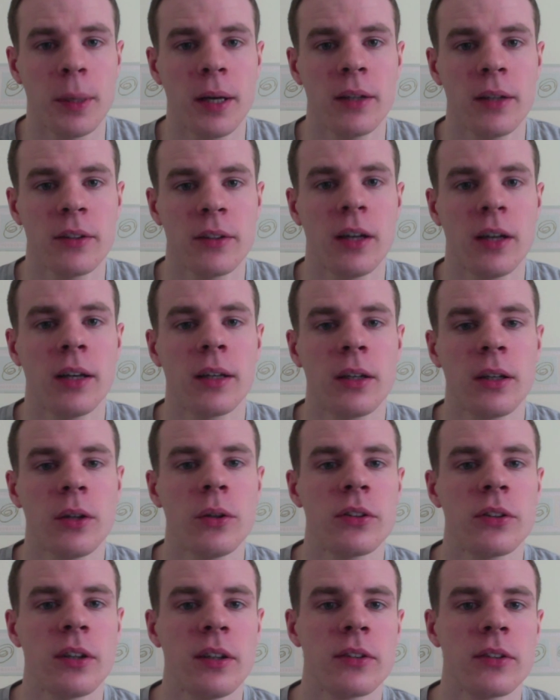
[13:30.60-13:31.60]

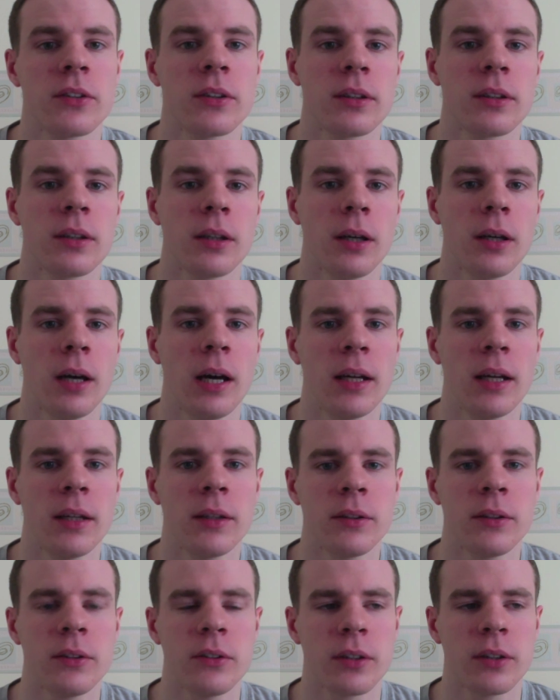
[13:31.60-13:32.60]
diagnosis,
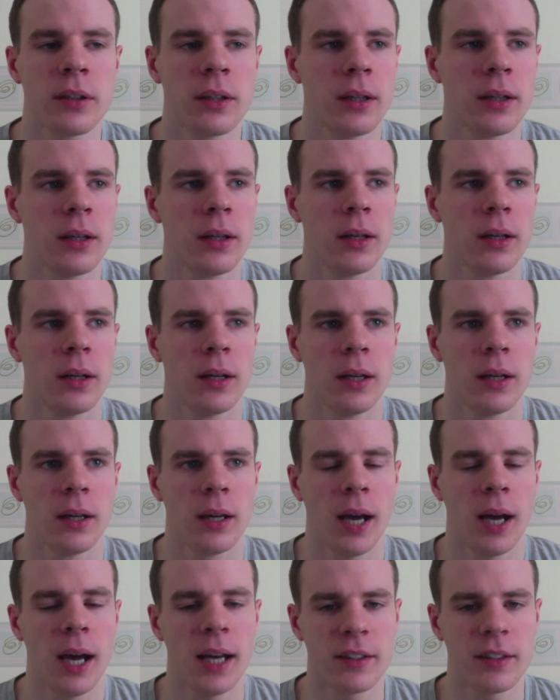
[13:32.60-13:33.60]
and
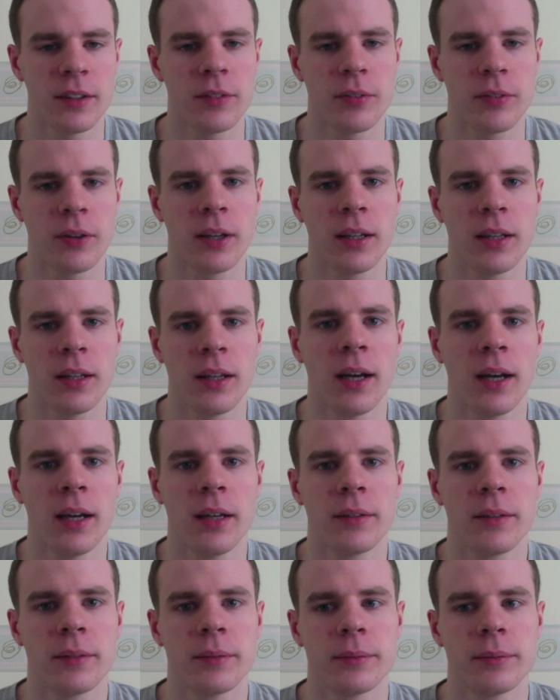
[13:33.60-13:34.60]
I did find
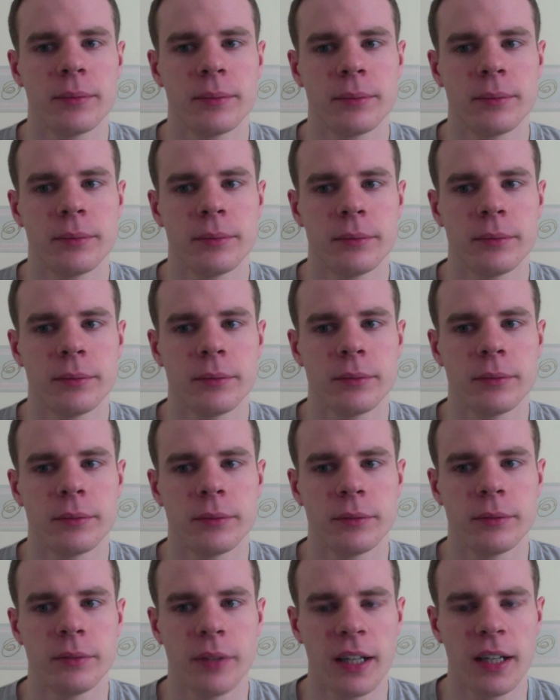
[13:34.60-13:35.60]
that
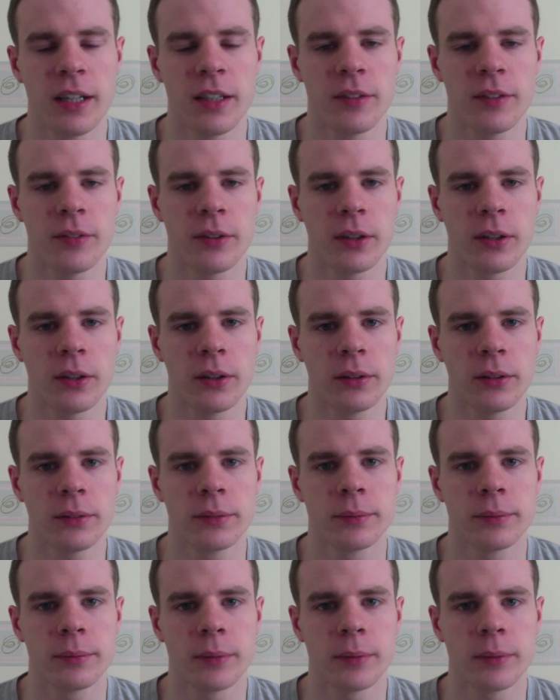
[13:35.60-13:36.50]
very difficult.